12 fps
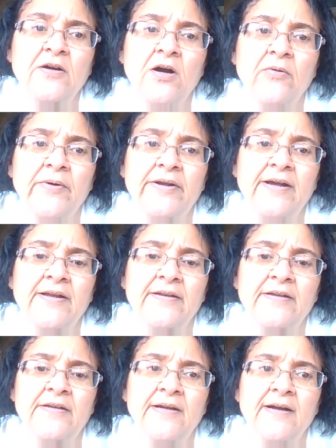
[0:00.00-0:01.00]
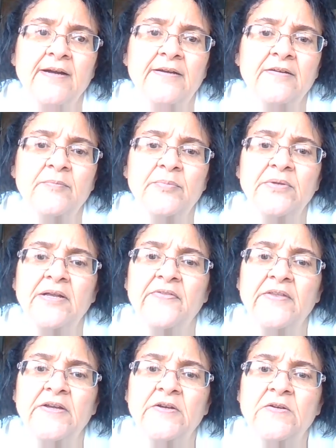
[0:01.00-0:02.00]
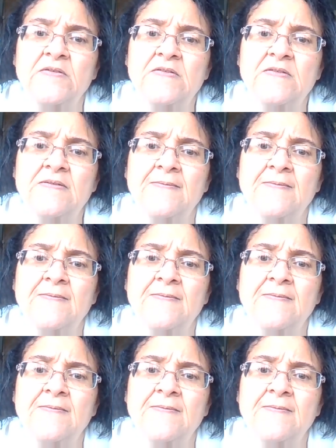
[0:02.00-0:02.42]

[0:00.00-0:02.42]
already on any kind of blood thinners.